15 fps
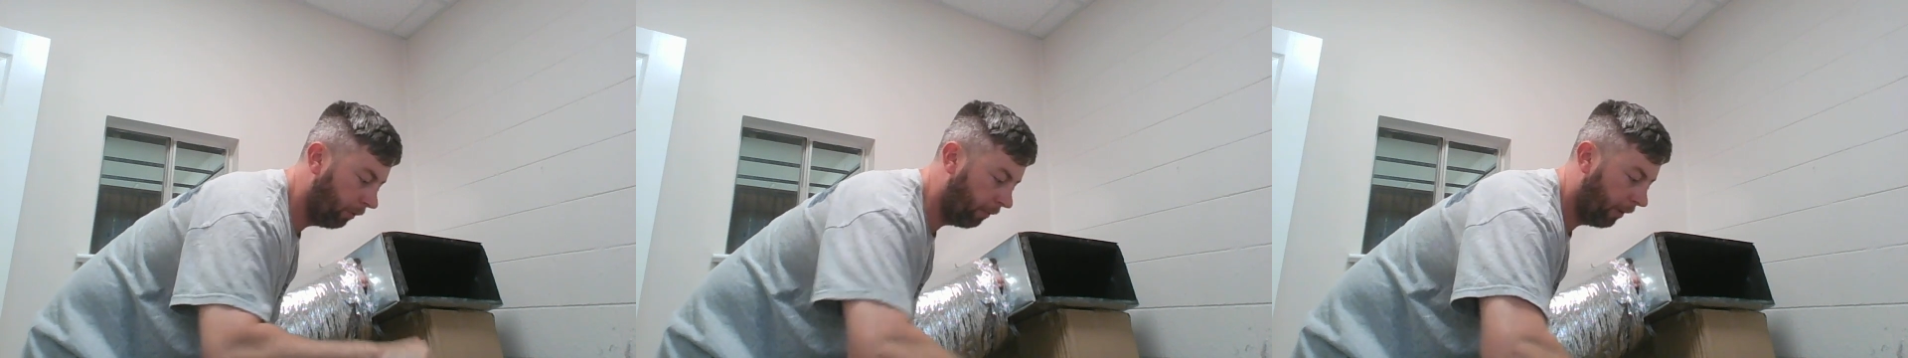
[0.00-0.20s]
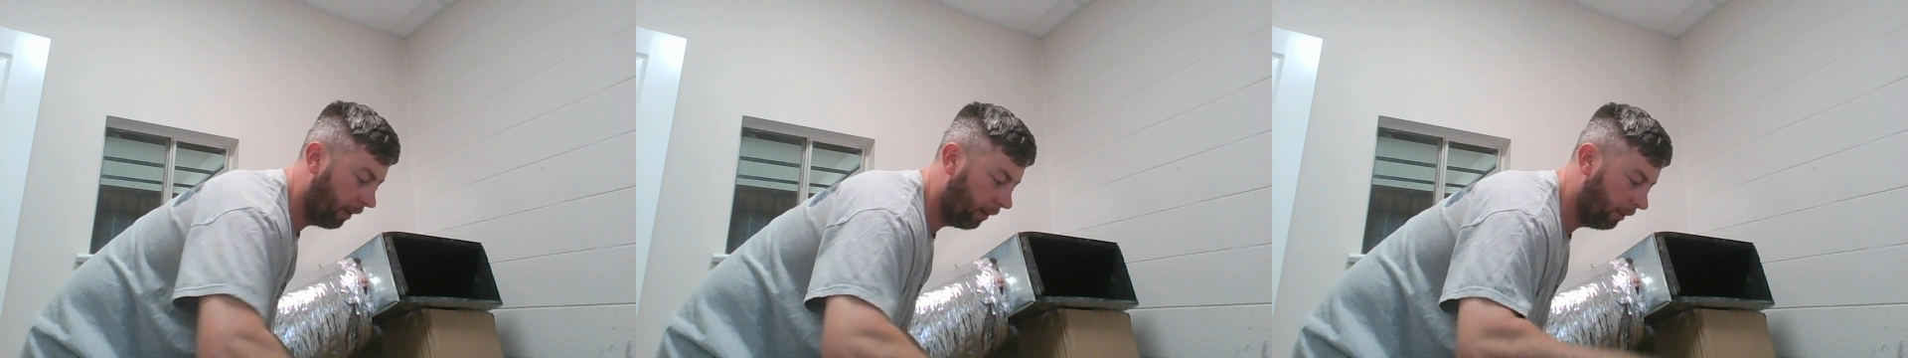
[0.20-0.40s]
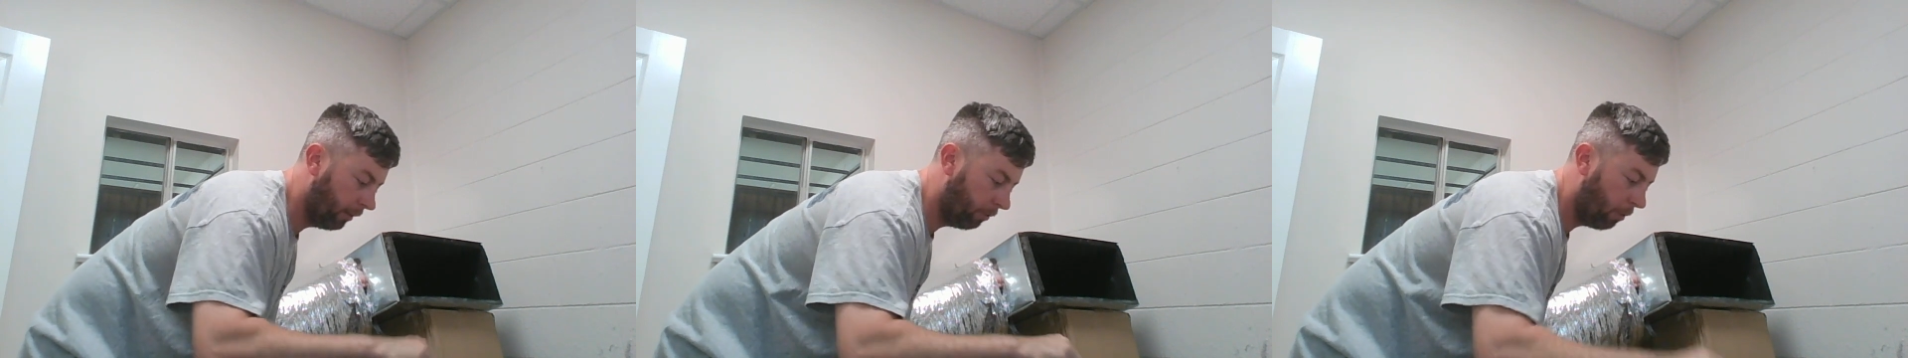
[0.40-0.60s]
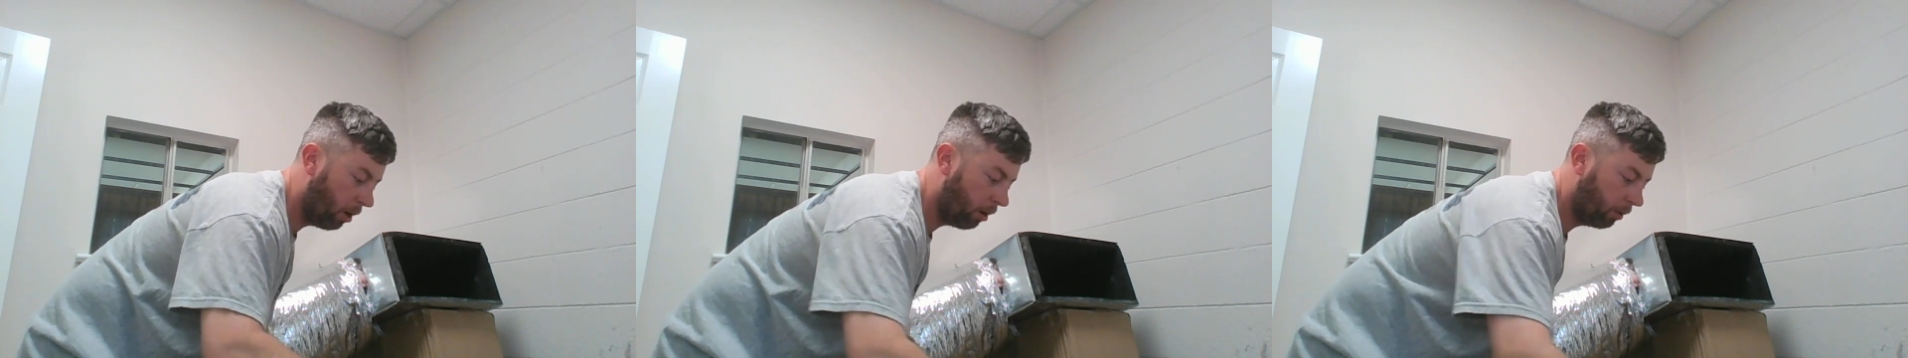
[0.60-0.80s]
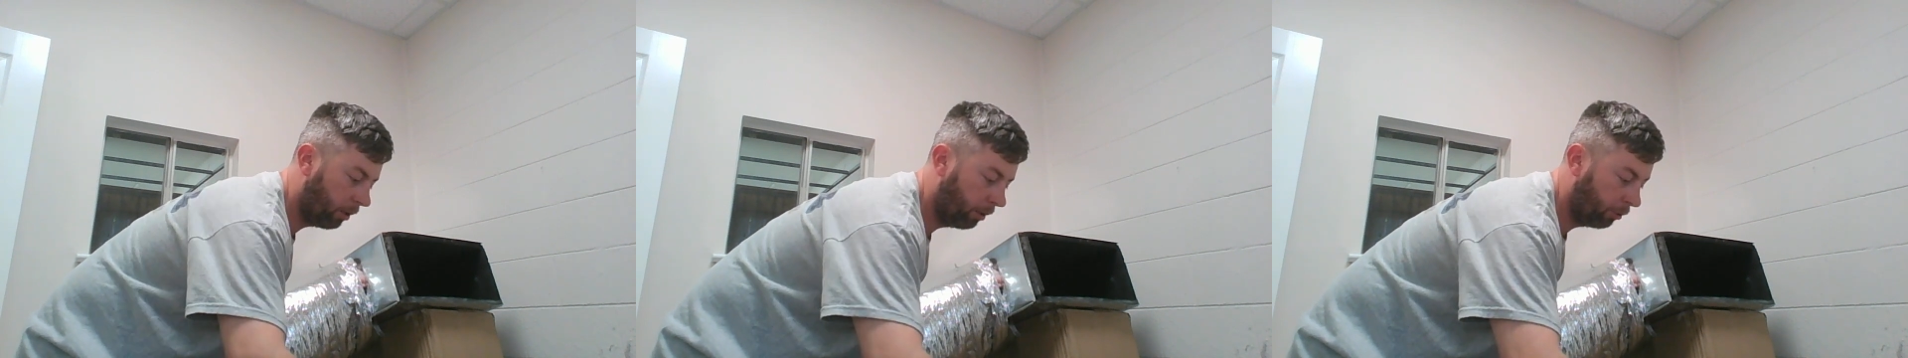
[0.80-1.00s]
very
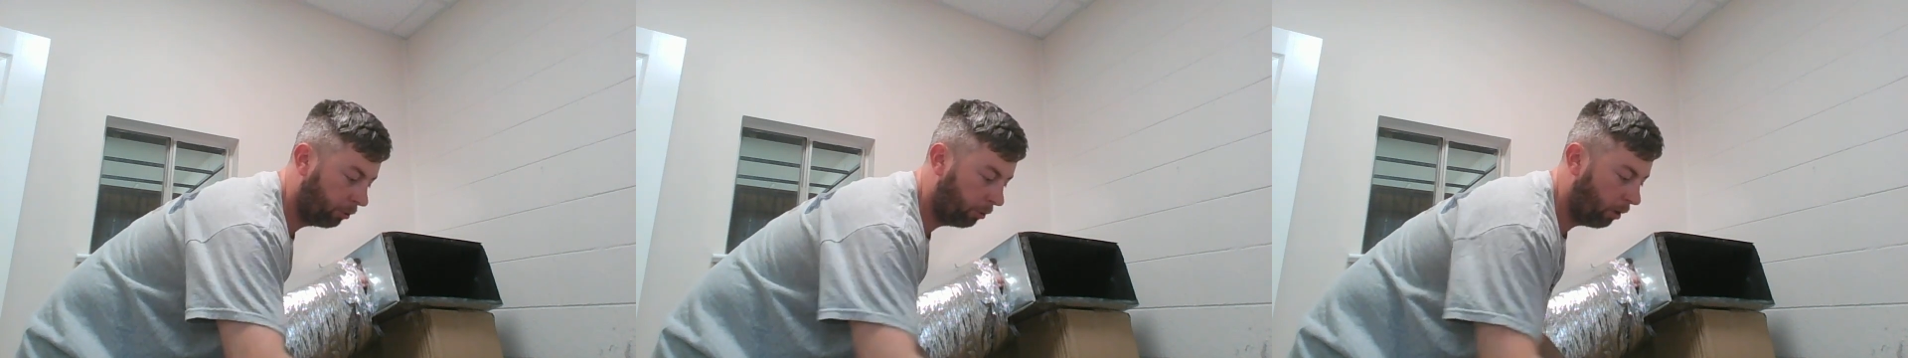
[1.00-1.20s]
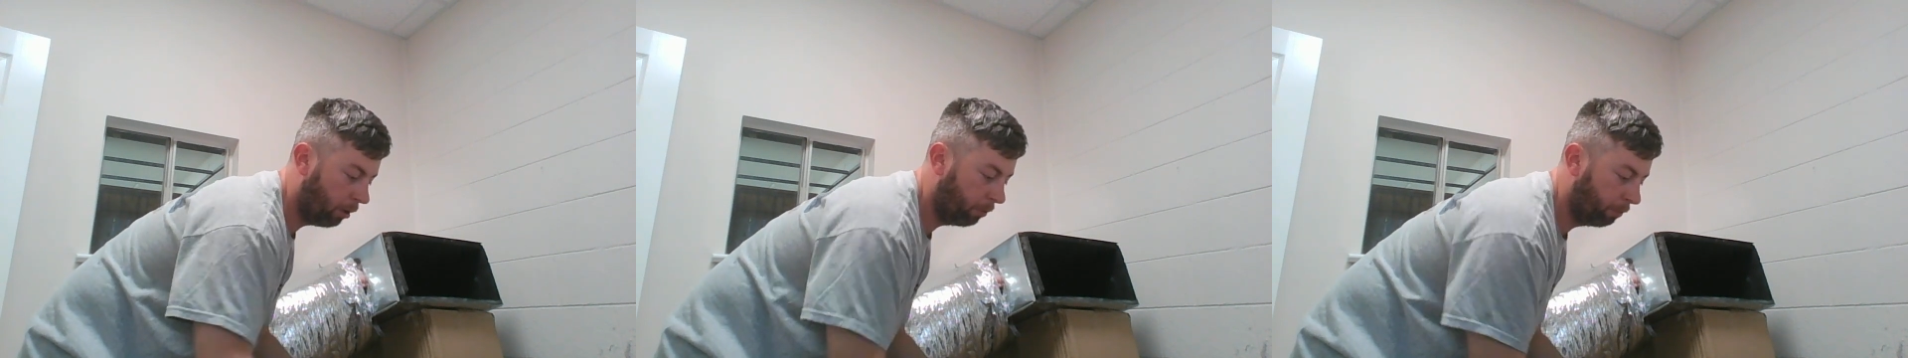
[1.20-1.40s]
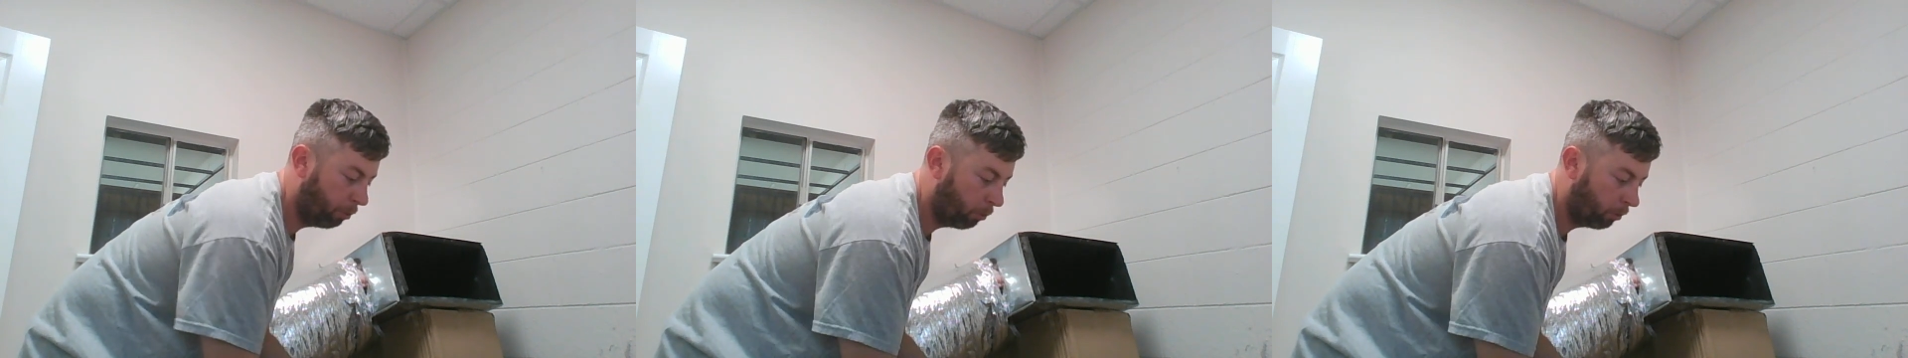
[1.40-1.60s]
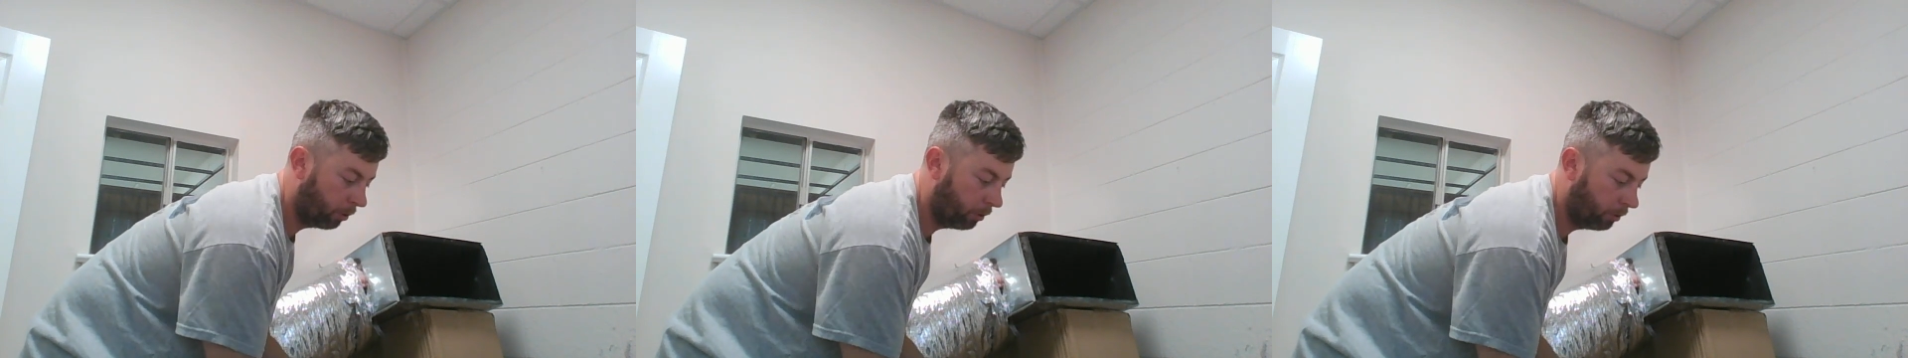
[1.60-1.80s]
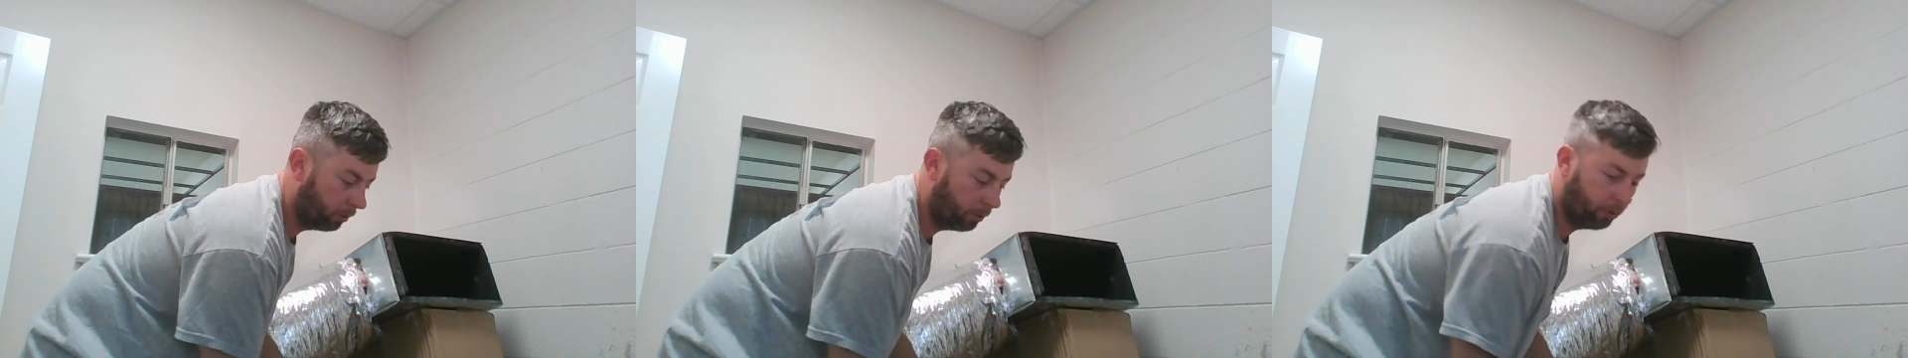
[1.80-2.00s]
small controlled port